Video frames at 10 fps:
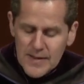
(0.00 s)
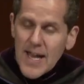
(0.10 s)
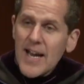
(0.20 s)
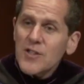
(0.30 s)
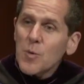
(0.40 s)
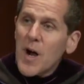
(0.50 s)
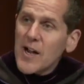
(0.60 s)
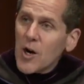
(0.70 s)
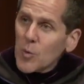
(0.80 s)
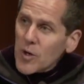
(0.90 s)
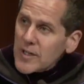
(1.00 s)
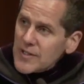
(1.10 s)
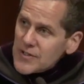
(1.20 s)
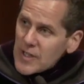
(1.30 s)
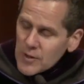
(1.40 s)
That is why our work
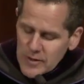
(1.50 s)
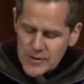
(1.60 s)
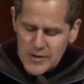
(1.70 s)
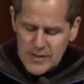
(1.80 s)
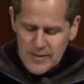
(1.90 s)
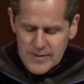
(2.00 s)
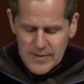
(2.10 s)
is so urgent.